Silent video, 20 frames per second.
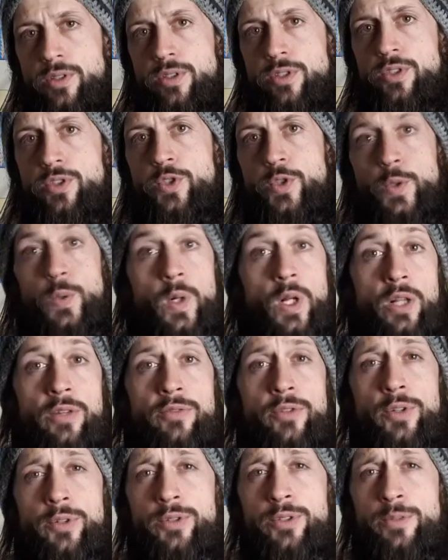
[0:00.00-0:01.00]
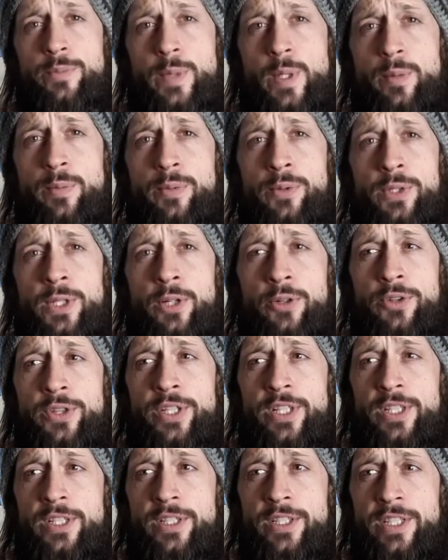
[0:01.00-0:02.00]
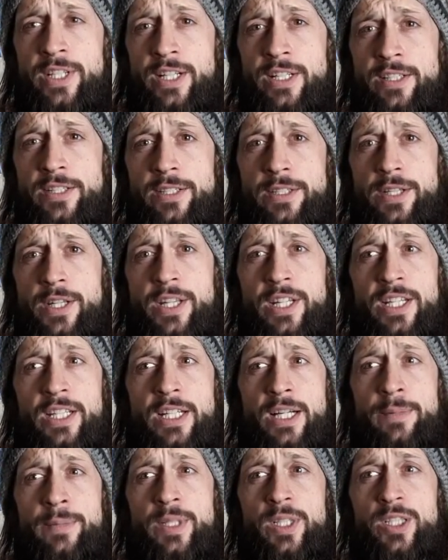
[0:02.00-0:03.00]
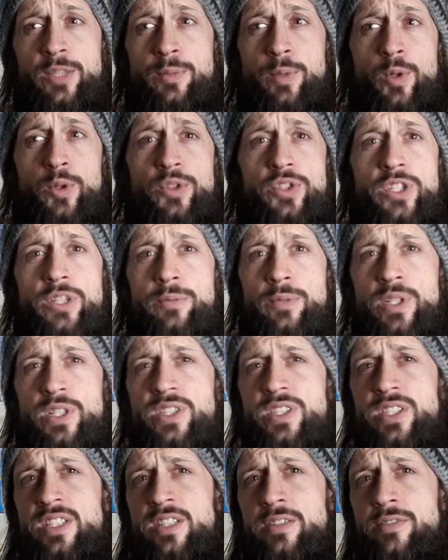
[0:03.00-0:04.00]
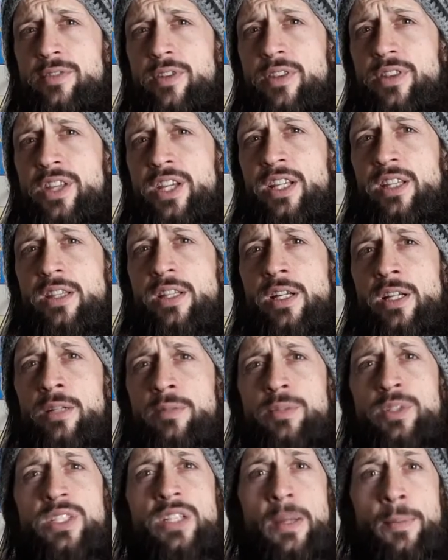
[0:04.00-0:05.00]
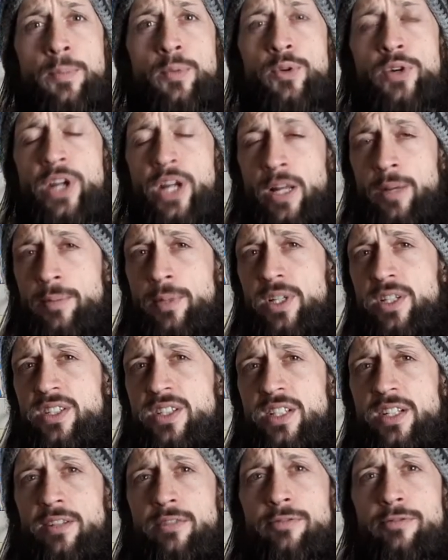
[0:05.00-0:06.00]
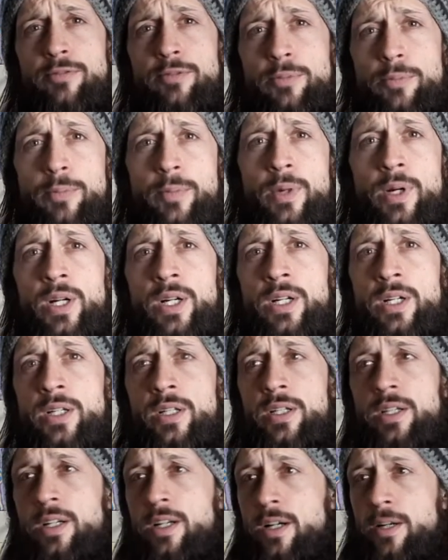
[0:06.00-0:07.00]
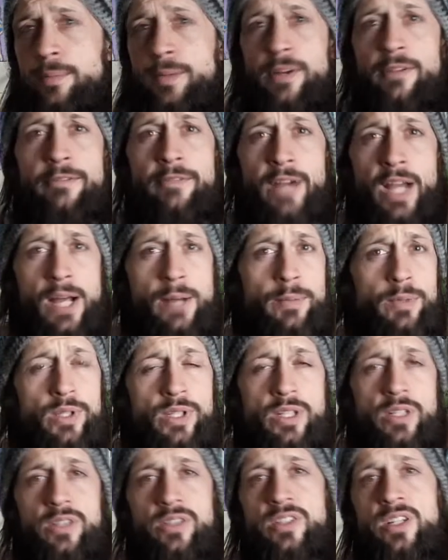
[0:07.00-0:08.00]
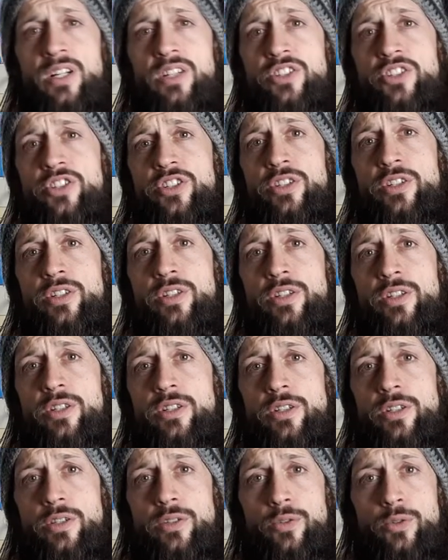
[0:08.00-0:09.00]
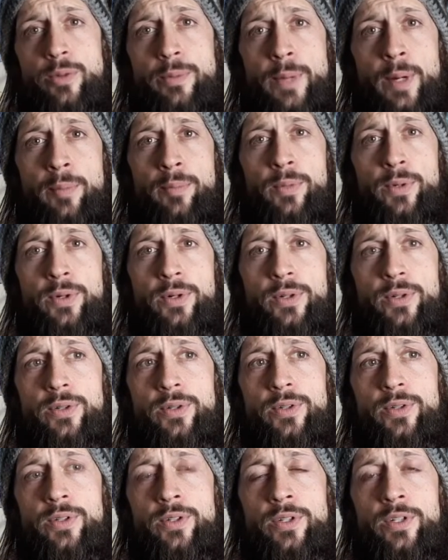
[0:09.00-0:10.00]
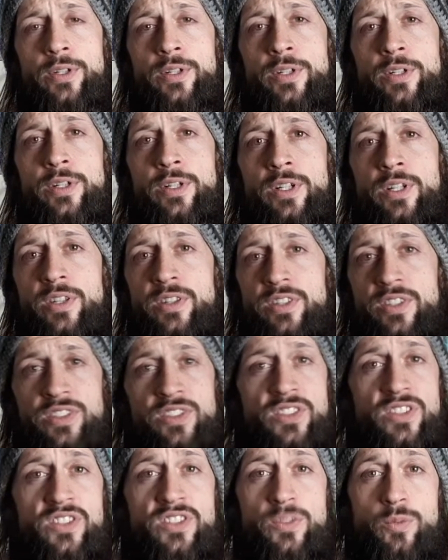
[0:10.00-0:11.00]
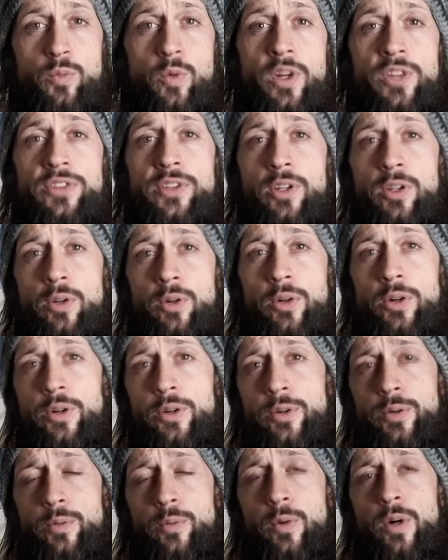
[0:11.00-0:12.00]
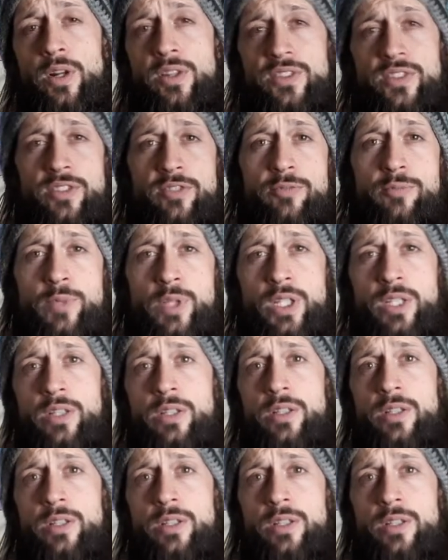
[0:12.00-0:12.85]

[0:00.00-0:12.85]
So all of those people out there that think I'm exposing myself and think that I'm separating myself from my family and such, remember, this is what the Lord wants of me.